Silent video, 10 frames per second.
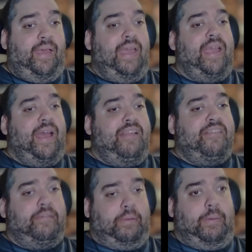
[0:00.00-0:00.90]
Hey
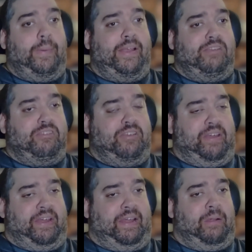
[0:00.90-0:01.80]
guys,
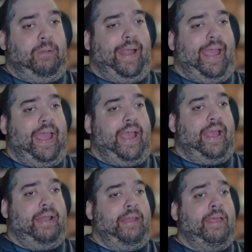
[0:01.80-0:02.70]
OHG here,
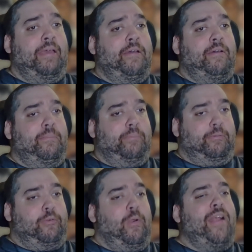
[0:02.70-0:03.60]
and
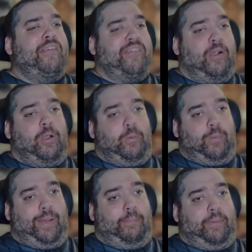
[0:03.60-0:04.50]
before I start
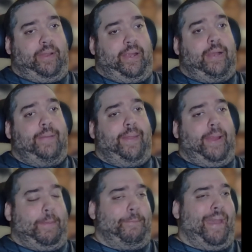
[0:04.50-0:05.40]
rambling on
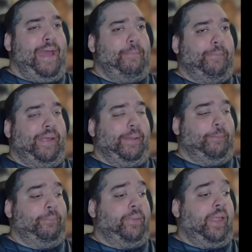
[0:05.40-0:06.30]
like a
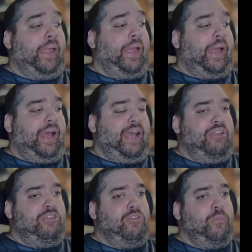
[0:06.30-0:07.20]
madman,
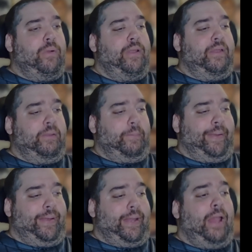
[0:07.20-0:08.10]
I just wanted to
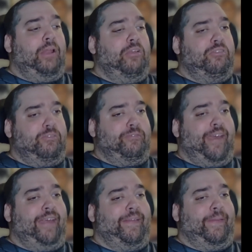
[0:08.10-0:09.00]
acknowledge the
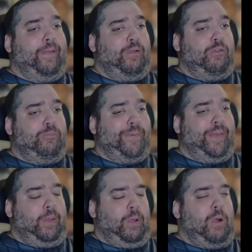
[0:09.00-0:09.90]
fact that there's been
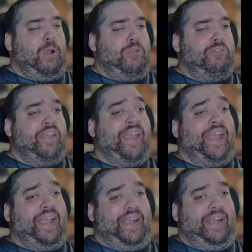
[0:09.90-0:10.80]
a large
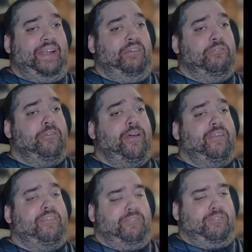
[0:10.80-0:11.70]

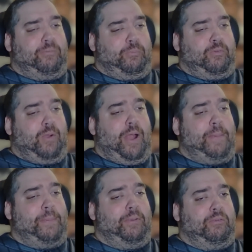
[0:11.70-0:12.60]
influx of
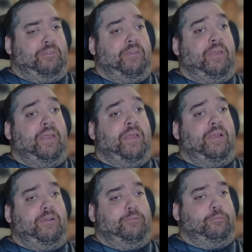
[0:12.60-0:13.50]
subscribers
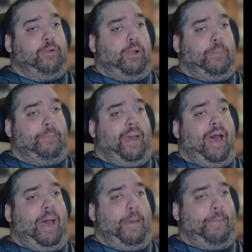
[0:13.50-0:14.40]
from,
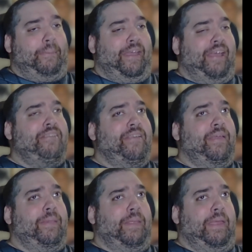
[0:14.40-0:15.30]
I'm
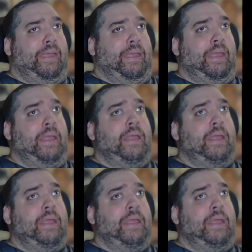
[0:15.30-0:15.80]
guessing, the